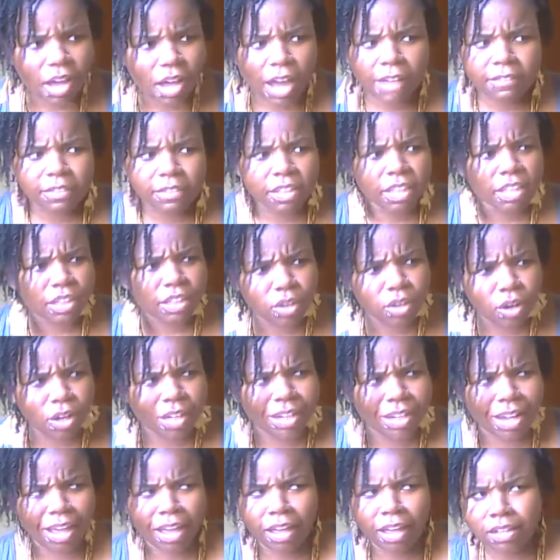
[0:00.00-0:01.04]
so I really
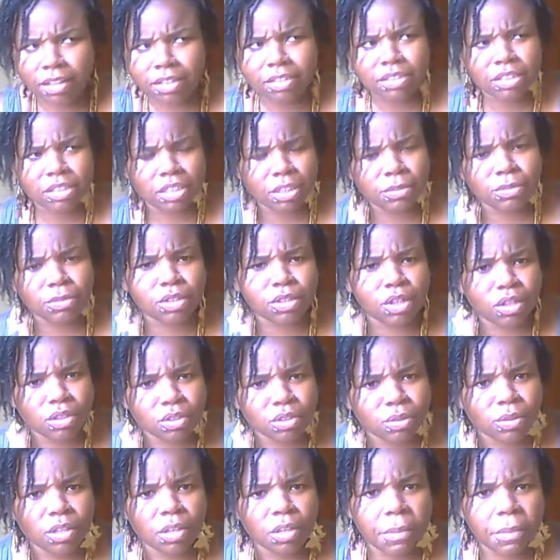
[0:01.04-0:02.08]
thought that she was going
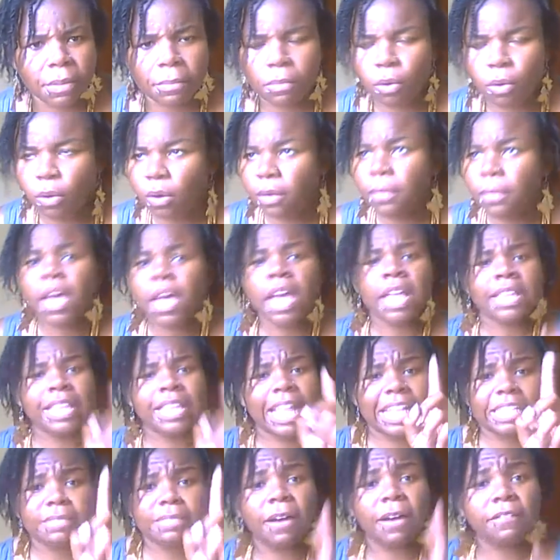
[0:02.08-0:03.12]
to do a little bit more.
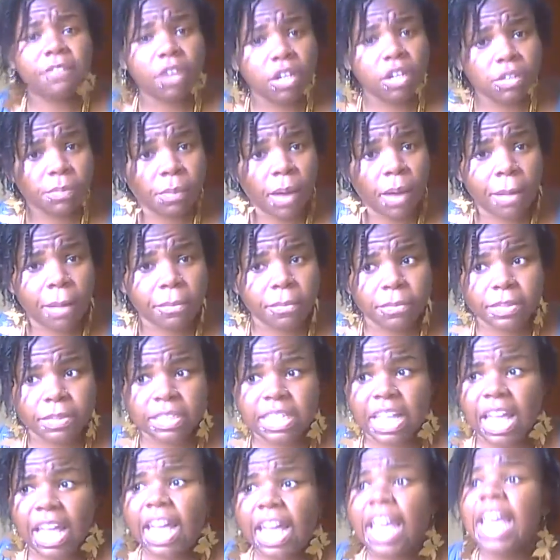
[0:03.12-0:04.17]
That's my first problem
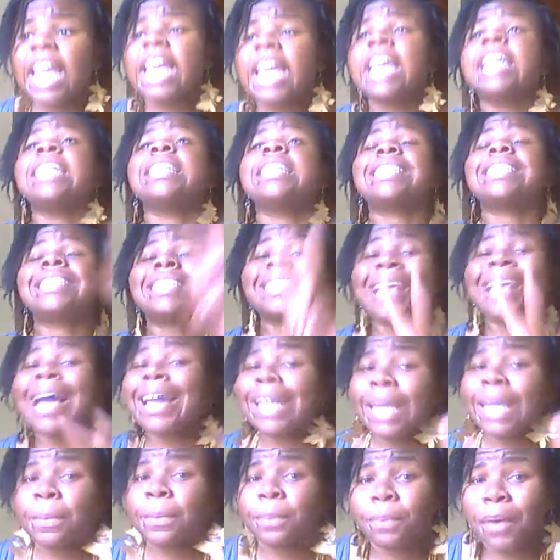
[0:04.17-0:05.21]
with that.
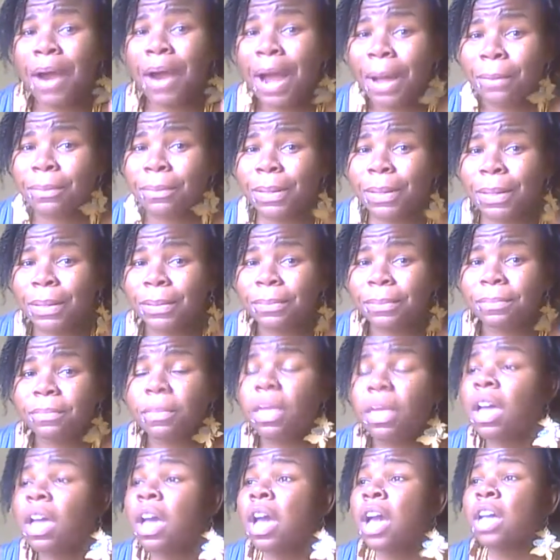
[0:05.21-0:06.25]
Second
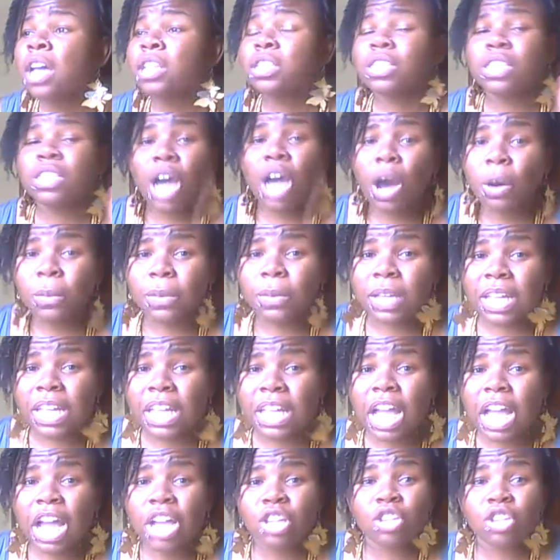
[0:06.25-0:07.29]
problem,
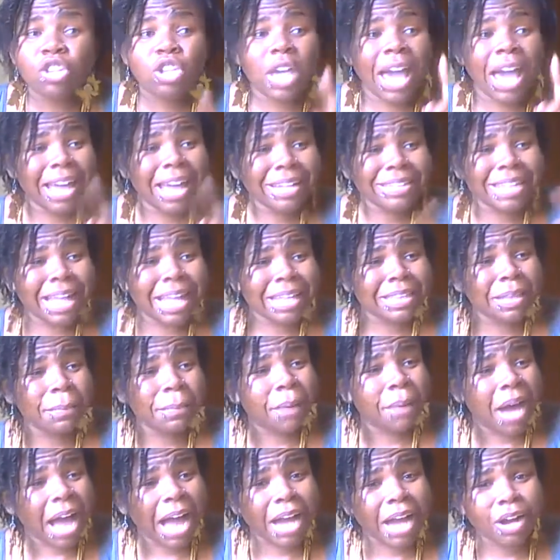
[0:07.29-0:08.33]
Zoe, ain't that the
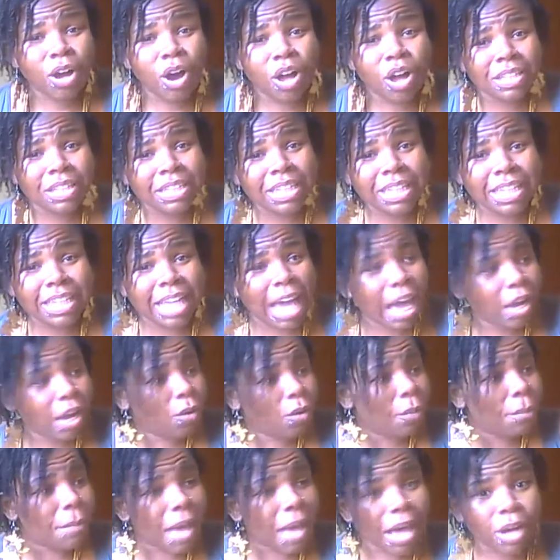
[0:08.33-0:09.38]
pot holding the
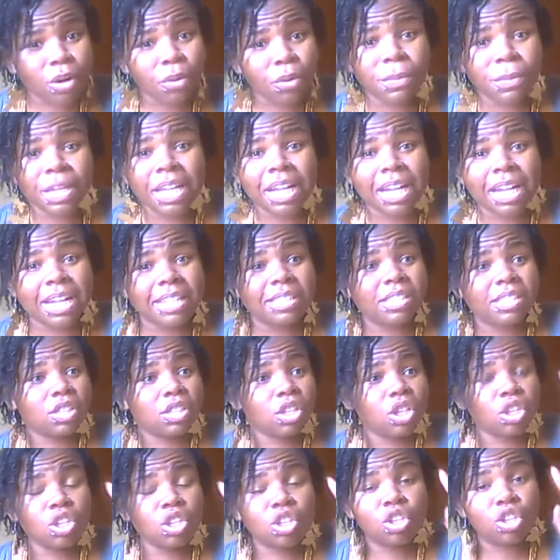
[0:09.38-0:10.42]
kettle metal? Because
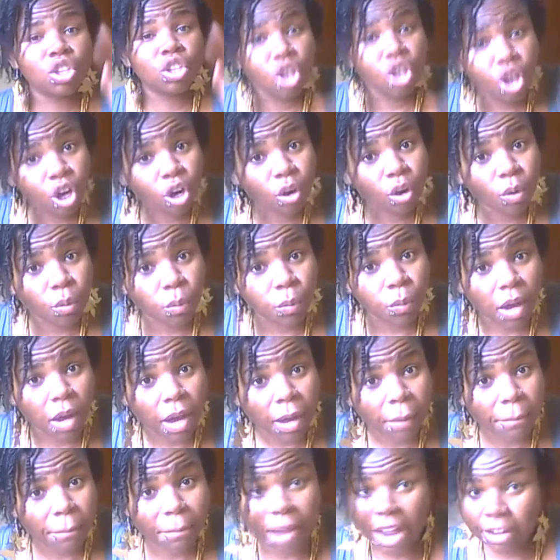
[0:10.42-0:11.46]
you,
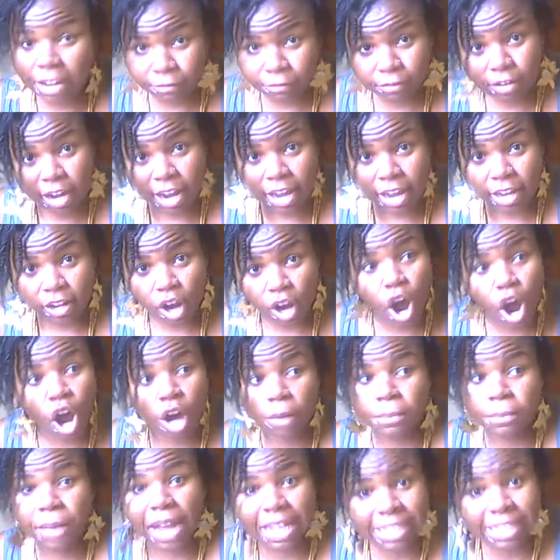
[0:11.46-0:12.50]
my friend,
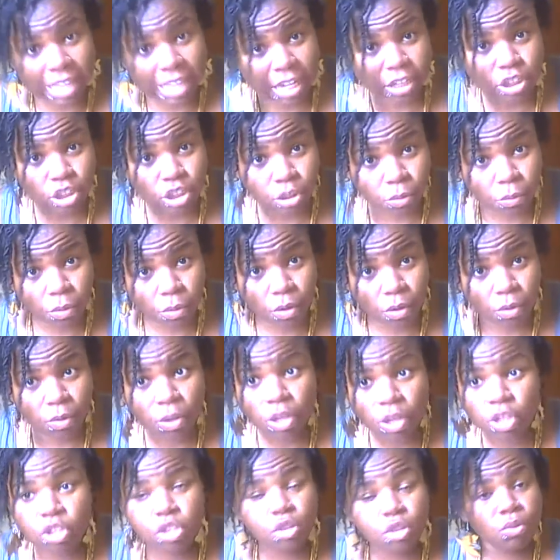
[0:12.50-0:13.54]
are
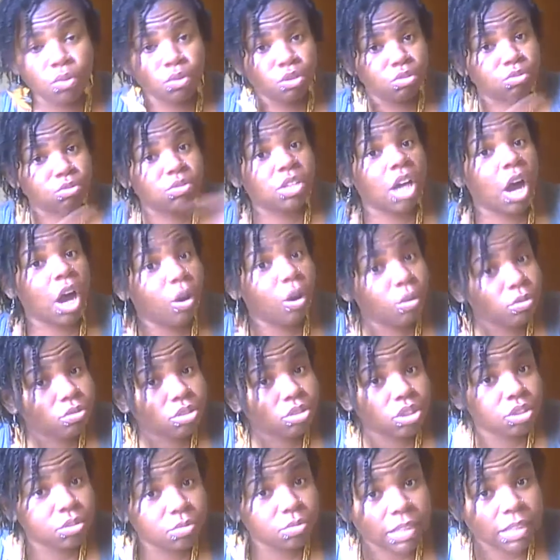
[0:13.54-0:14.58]
bisexual. You
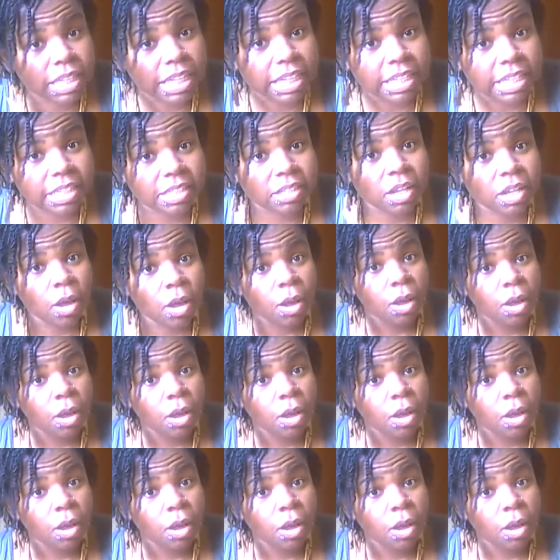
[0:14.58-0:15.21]
told dude this